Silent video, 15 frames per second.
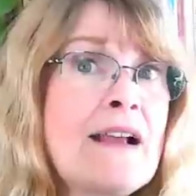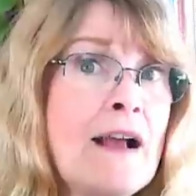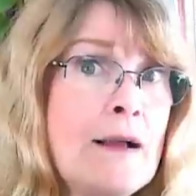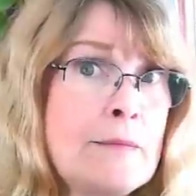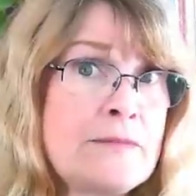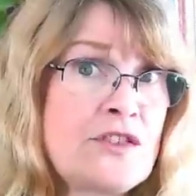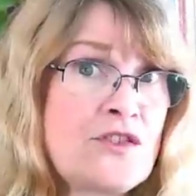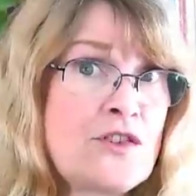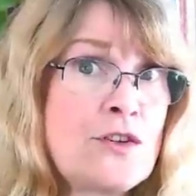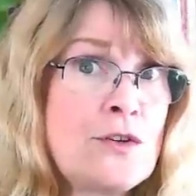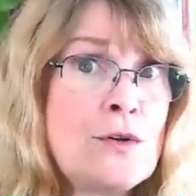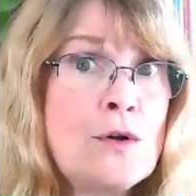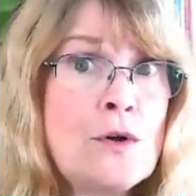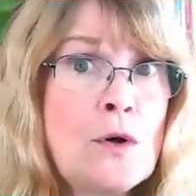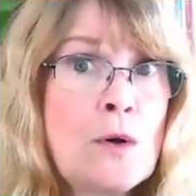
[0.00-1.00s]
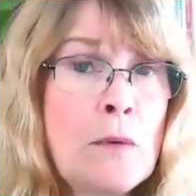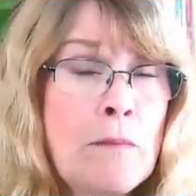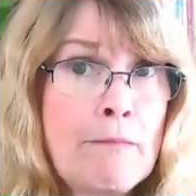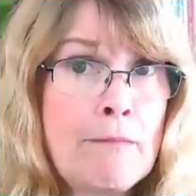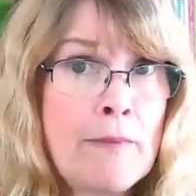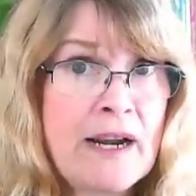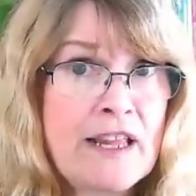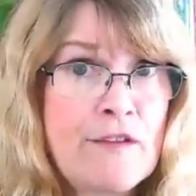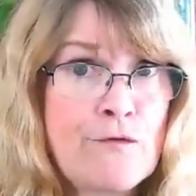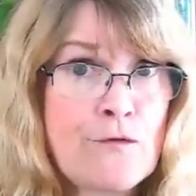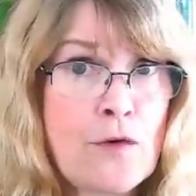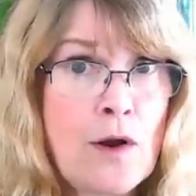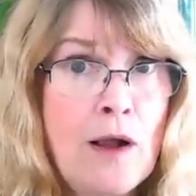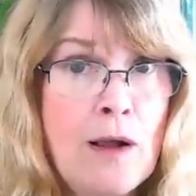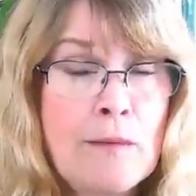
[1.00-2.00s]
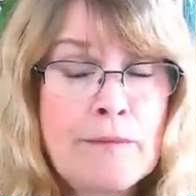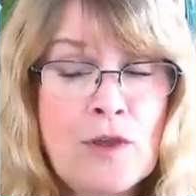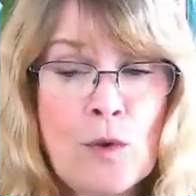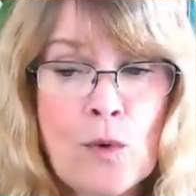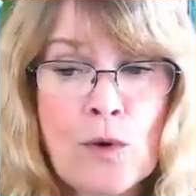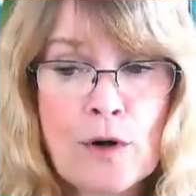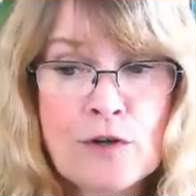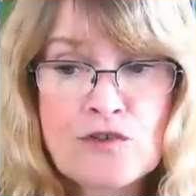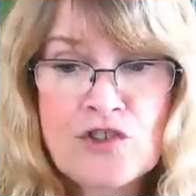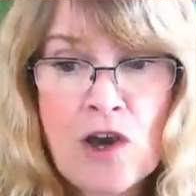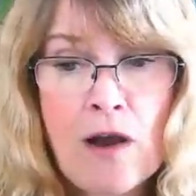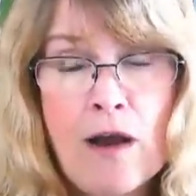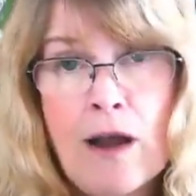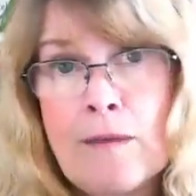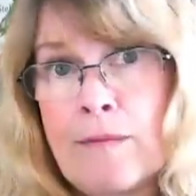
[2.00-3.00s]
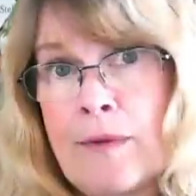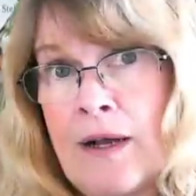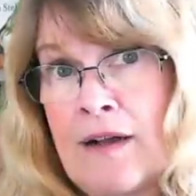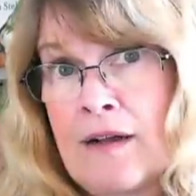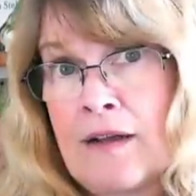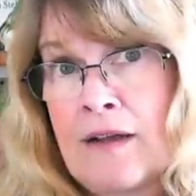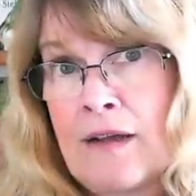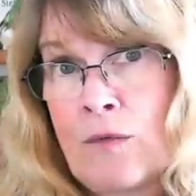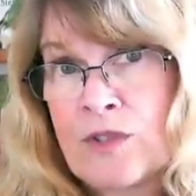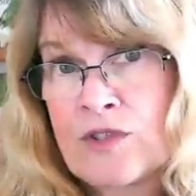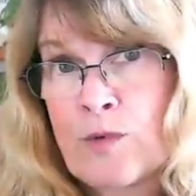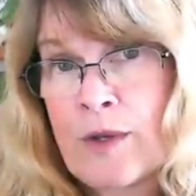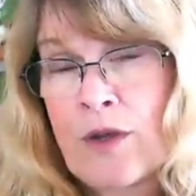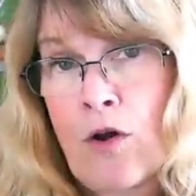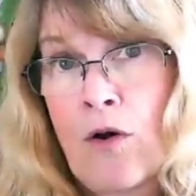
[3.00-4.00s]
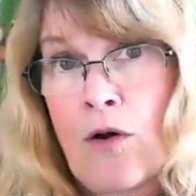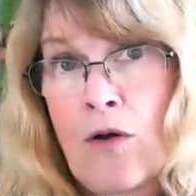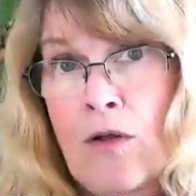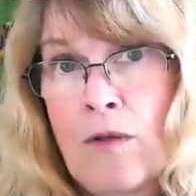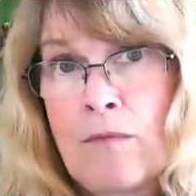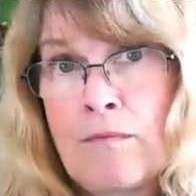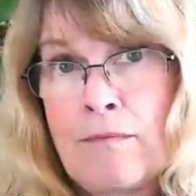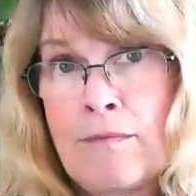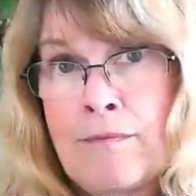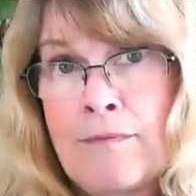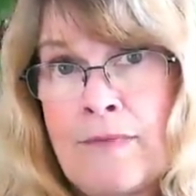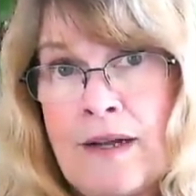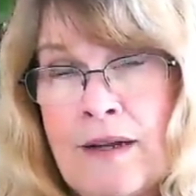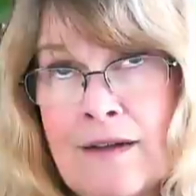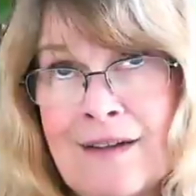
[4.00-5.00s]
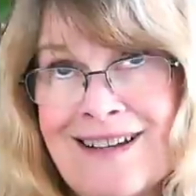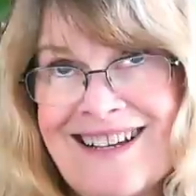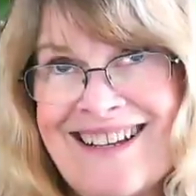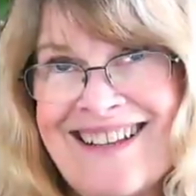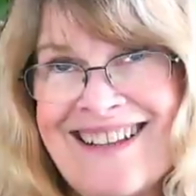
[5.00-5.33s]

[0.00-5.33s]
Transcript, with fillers: comes to money from your job, uh, which we call, uh,